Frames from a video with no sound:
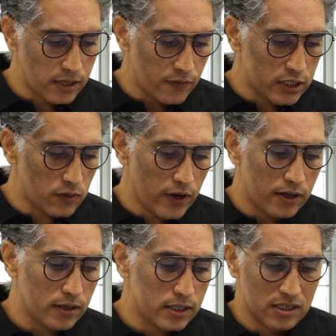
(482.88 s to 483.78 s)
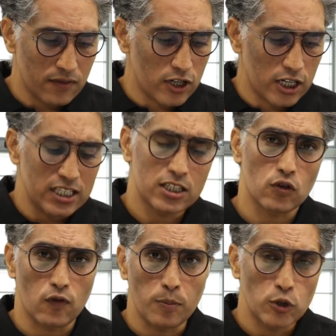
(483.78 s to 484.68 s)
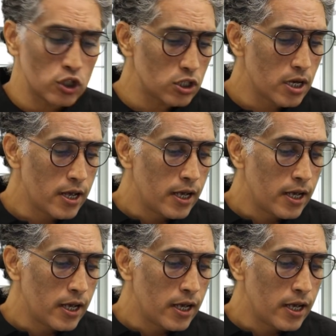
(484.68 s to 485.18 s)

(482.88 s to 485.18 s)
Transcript: given a list of options.